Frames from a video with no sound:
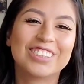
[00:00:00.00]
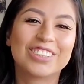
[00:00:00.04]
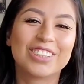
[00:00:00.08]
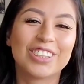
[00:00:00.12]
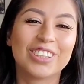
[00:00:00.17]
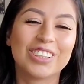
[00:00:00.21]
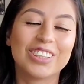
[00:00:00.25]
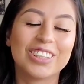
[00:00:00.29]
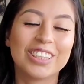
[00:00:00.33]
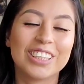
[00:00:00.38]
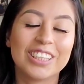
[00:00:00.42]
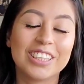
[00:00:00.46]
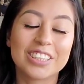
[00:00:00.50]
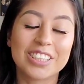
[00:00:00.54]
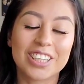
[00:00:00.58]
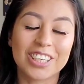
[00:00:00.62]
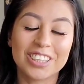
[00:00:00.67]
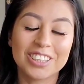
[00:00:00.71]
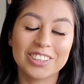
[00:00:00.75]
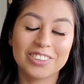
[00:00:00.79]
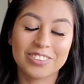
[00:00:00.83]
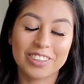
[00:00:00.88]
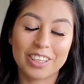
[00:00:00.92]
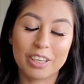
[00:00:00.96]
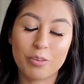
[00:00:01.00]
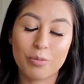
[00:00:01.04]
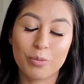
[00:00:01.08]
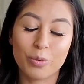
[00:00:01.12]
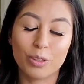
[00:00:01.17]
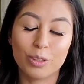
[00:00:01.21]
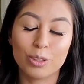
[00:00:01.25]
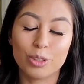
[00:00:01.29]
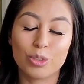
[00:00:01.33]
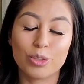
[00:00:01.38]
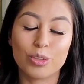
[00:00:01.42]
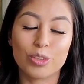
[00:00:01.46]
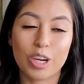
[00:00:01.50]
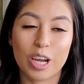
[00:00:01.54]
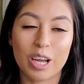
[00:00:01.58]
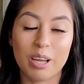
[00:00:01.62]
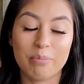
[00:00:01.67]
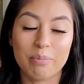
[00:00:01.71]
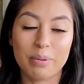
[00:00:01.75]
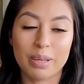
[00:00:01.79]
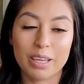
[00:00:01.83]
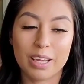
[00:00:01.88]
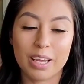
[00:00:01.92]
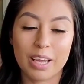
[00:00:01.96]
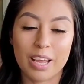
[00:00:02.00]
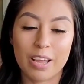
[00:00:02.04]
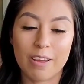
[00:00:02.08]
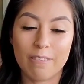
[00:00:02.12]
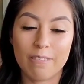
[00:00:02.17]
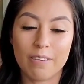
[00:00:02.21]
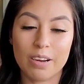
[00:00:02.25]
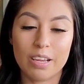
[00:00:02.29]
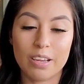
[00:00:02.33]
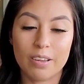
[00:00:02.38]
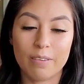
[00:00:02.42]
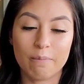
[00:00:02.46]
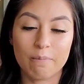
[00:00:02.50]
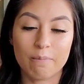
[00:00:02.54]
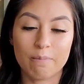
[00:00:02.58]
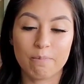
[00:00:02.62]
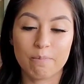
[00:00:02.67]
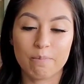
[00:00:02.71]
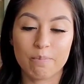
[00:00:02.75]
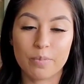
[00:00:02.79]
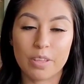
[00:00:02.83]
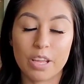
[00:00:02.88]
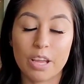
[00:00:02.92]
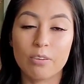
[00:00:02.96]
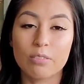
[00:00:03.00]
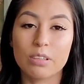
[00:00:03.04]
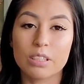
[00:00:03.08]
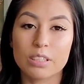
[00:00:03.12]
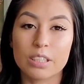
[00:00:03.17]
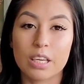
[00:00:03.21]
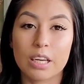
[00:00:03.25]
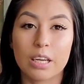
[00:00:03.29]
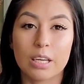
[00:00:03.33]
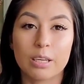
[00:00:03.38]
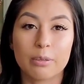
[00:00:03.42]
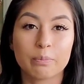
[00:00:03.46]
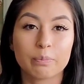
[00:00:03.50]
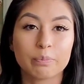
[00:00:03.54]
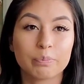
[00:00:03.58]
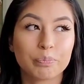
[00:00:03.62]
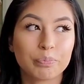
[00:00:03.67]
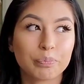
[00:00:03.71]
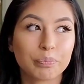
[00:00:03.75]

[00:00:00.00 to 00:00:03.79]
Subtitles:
So his heart rate would drop every time.